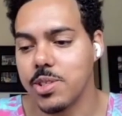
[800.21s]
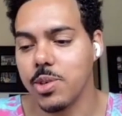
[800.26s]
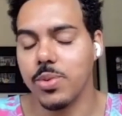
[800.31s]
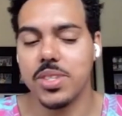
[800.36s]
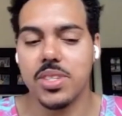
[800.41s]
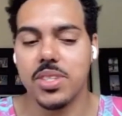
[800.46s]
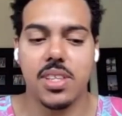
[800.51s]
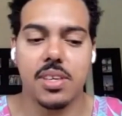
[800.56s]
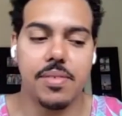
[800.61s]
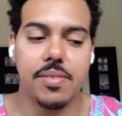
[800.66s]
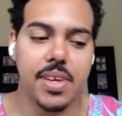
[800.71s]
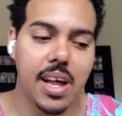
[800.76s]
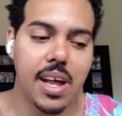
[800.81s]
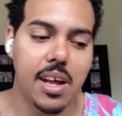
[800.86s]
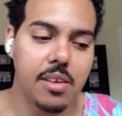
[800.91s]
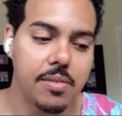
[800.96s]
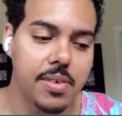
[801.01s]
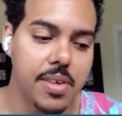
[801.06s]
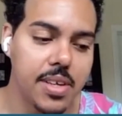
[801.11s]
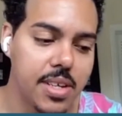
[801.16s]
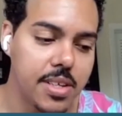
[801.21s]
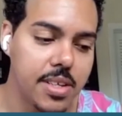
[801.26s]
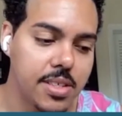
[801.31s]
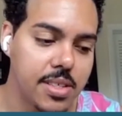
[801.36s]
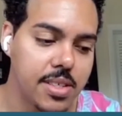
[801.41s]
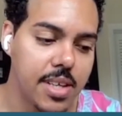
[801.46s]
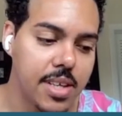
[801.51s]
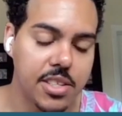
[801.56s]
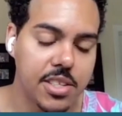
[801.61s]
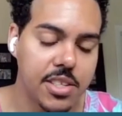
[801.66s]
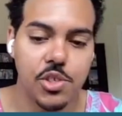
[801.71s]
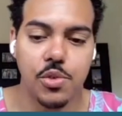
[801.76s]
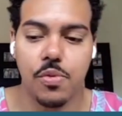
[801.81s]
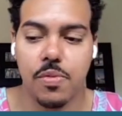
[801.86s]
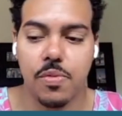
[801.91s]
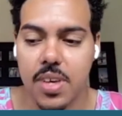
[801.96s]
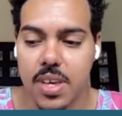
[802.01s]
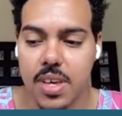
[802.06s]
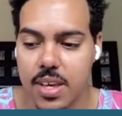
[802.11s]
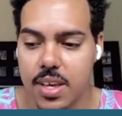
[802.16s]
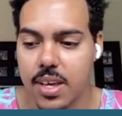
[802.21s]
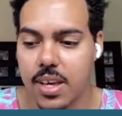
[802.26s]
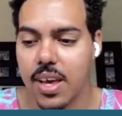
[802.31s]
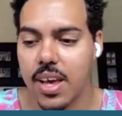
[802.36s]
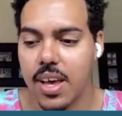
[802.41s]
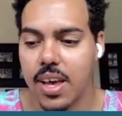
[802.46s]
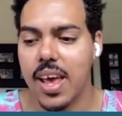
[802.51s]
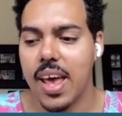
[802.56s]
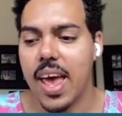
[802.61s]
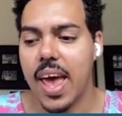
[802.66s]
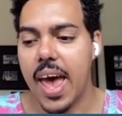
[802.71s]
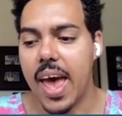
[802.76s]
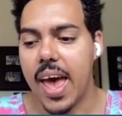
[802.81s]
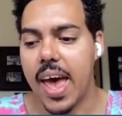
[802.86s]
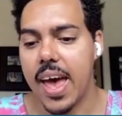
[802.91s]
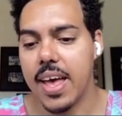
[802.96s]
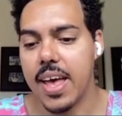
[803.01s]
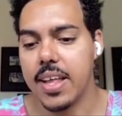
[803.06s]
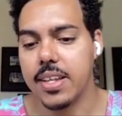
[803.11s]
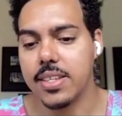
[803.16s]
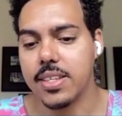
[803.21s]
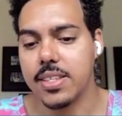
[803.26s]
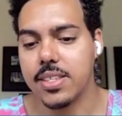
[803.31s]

So he's living out of his SUV. And